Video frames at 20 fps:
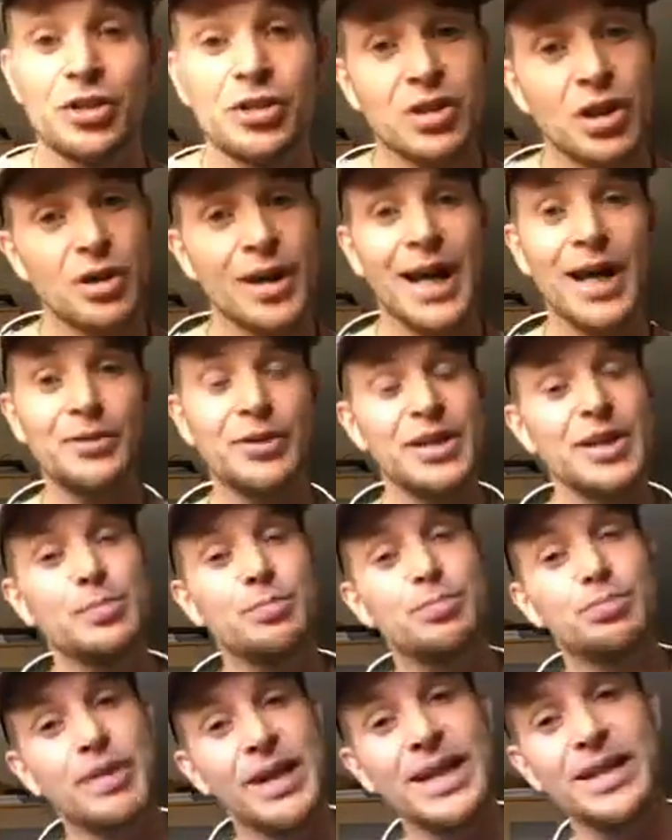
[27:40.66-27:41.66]
So how do
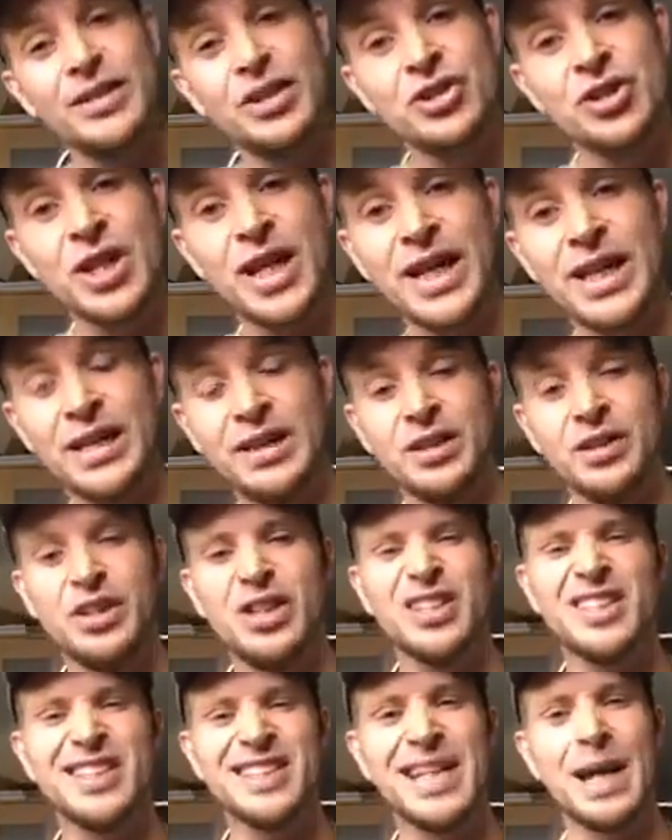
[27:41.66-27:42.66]
you break the chain?
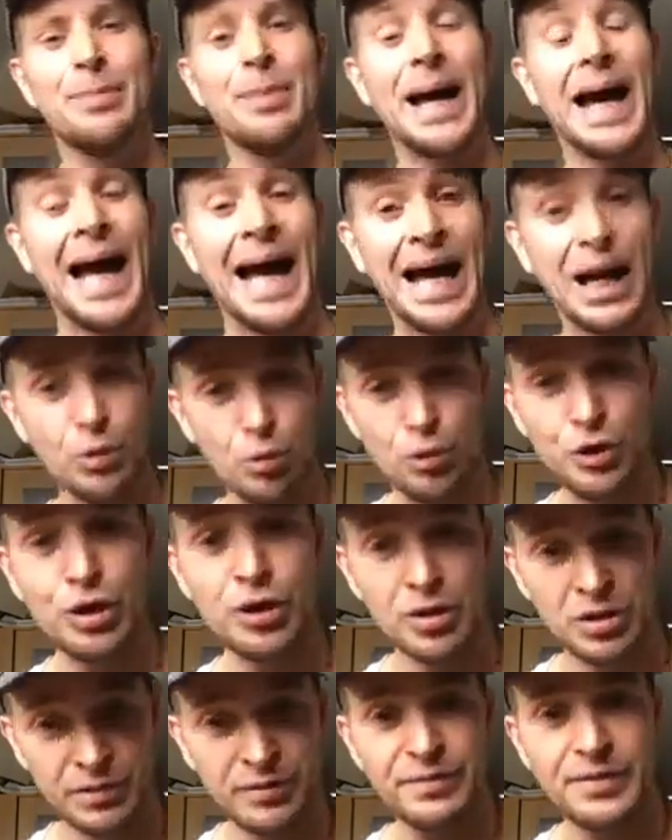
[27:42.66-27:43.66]
You step out
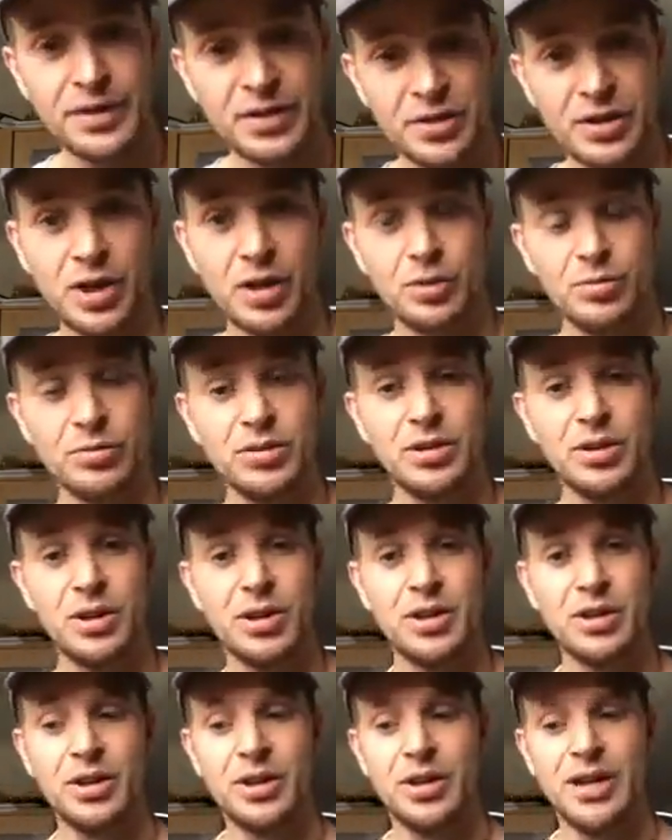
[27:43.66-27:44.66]
your comfort zone
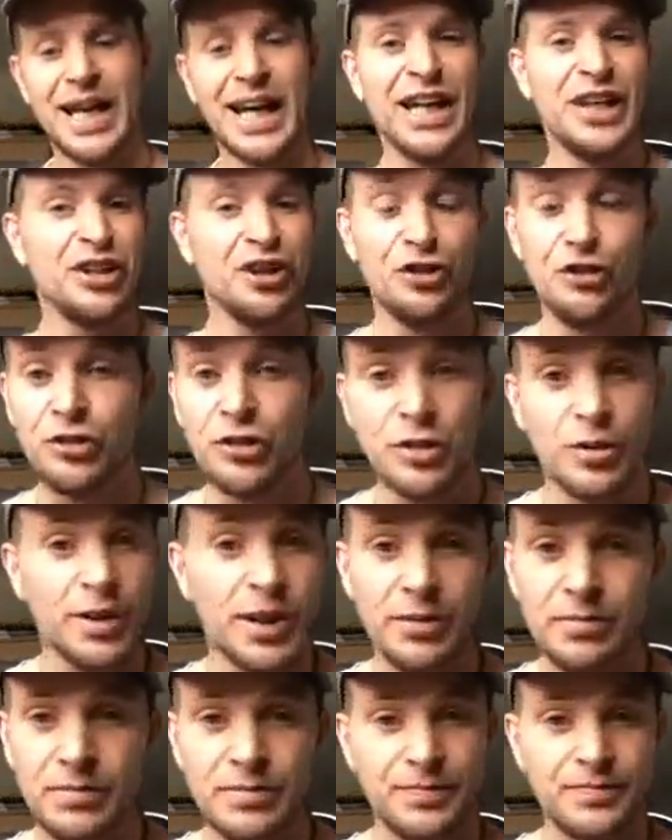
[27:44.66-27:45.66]
and you do
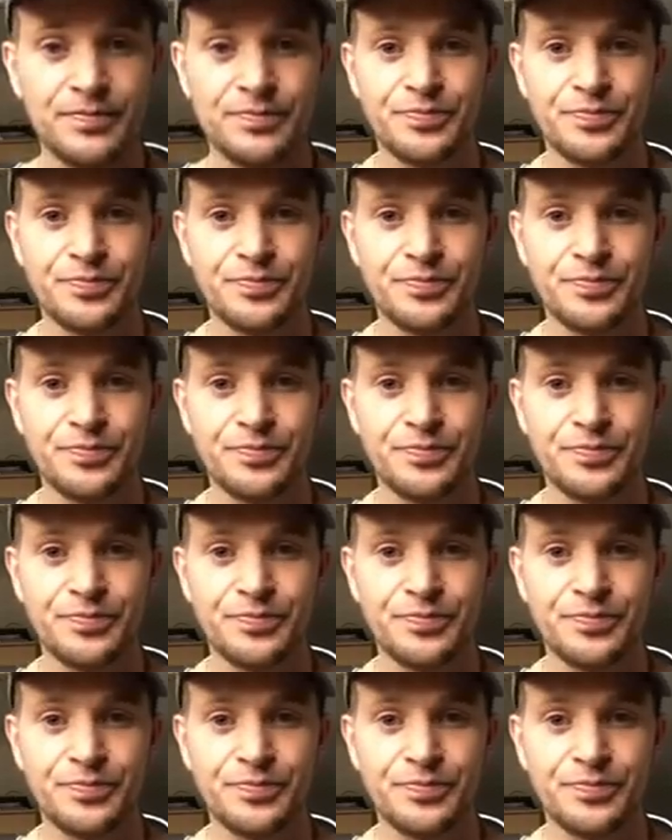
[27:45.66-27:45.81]
it.